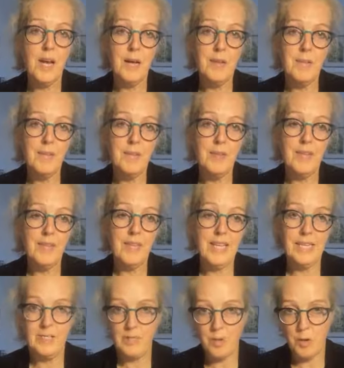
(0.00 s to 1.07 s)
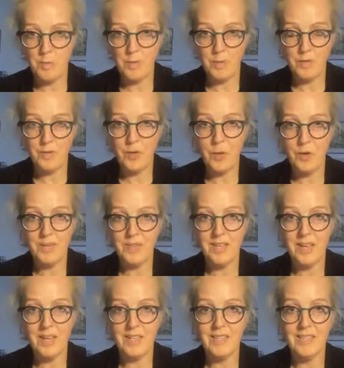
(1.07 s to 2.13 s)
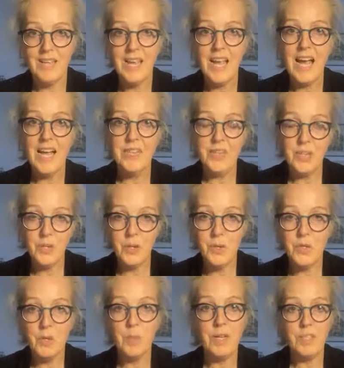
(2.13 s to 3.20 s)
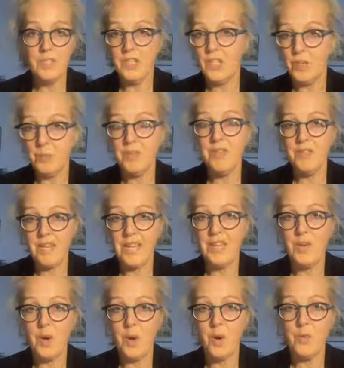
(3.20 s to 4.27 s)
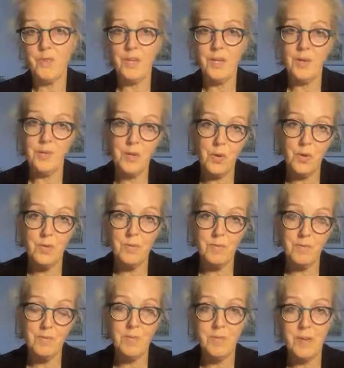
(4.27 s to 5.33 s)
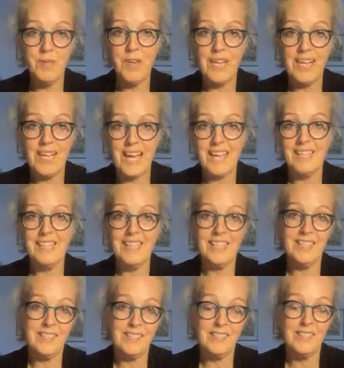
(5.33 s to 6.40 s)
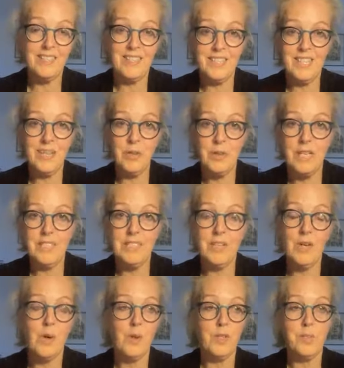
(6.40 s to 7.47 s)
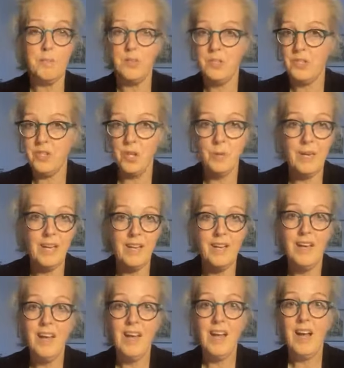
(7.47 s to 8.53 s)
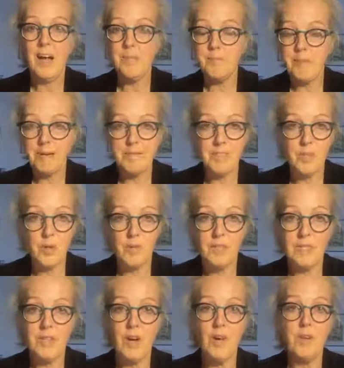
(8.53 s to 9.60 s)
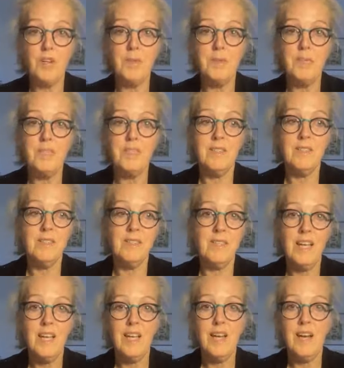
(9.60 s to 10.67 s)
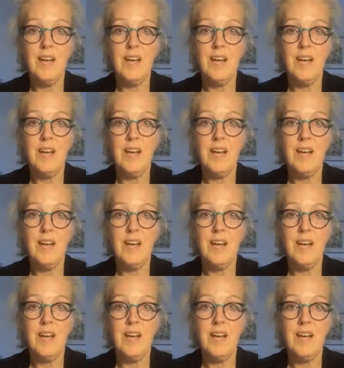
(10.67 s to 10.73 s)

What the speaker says: the examples of conduct and the usual ones that you would think of, not revealing assets and increasing costs, pursuing unmeritorious arguments,